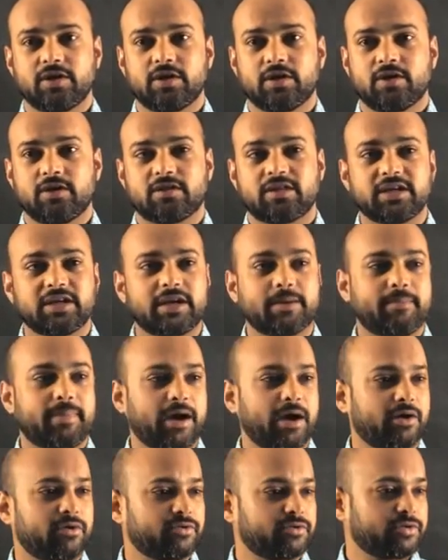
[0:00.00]
You think
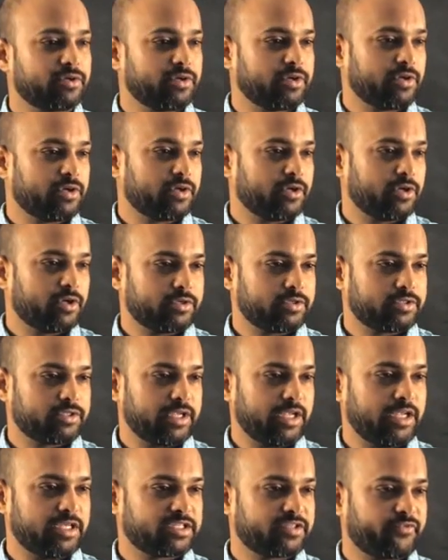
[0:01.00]
about
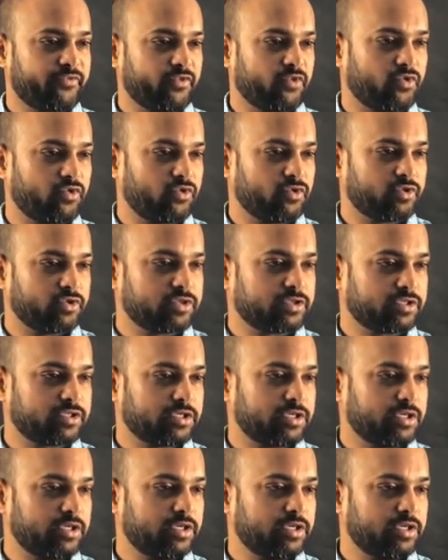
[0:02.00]
Salesforce